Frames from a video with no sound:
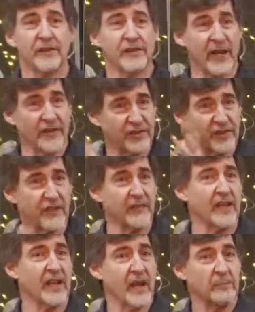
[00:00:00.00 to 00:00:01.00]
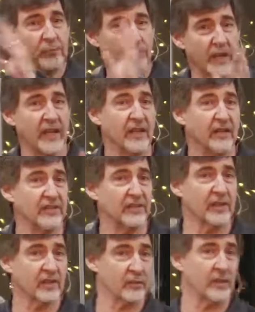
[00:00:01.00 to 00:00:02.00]
thanksgiving and praise
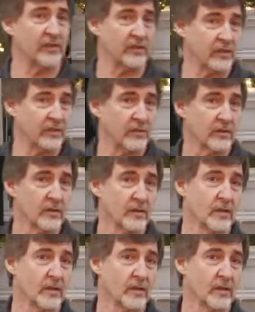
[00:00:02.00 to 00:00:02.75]
increases.